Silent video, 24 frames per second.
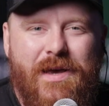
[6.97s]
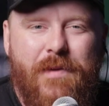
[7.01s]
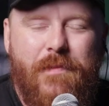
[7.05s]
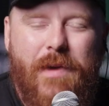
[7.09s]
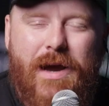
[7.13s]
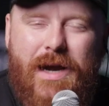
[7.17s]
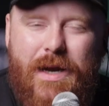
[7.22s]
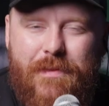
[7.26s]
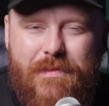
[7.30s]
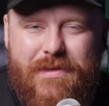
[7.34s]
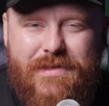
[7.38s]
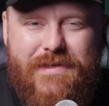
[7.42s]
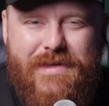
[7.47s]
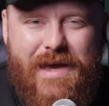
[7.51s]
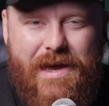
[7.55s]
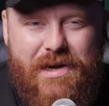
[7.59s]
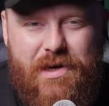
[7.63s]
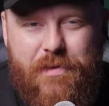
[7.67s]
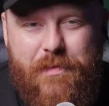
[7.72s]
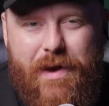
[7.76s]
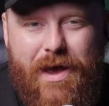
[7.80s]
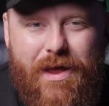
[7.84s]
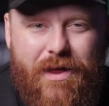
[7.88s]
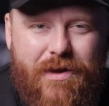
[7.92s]
My name is
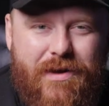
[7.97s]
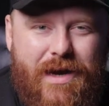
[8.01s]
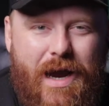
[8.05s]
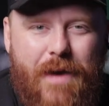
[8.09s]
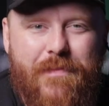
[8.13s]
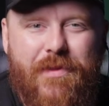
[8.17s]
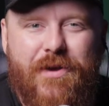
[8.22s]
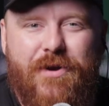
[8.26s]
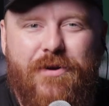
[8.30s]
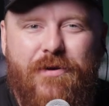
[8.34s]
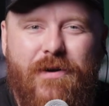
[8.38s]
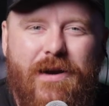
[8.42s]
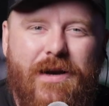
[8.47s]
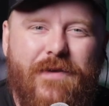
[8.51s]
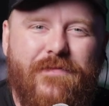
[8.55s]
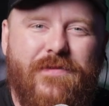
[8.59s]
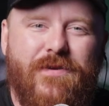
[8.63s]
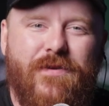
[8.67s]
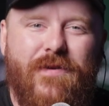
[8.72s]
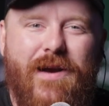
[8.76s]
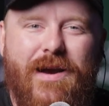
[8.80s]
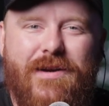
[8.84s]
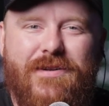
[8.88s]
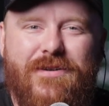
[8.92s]
Daniel Malik. I'm the creative
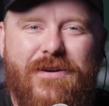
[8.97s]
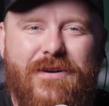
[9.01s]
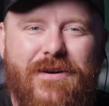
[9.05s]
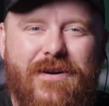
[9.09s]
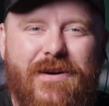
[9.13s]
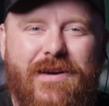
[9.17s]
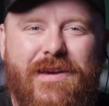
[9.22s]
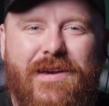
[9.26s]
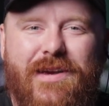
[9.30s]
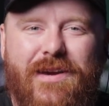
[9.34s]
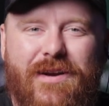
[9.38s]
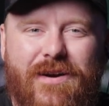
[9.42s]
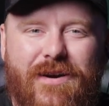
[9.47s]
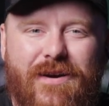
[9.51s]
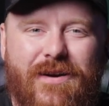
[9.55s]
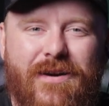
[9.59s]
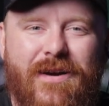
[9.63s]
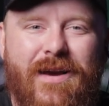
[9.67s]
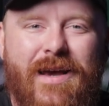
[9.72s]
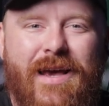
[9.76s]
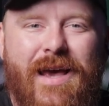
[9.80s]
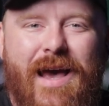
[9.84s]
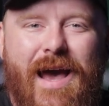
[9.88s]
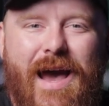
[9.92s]
director here
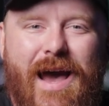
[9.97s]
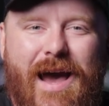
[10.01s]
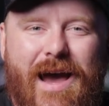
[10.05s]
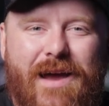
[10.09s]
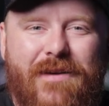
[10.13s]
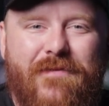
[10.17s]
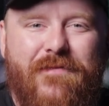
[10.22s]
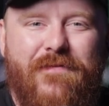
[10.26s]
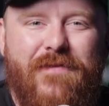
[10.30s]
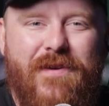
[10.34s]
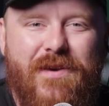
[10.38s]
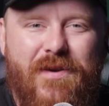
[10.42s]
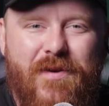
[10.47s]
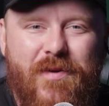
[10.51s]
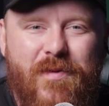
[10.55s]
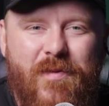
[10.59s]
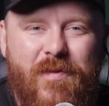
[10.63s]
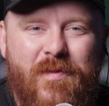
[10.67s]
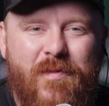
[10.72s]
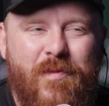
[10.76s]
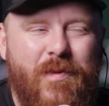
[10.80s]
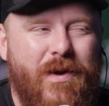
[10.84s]
at View.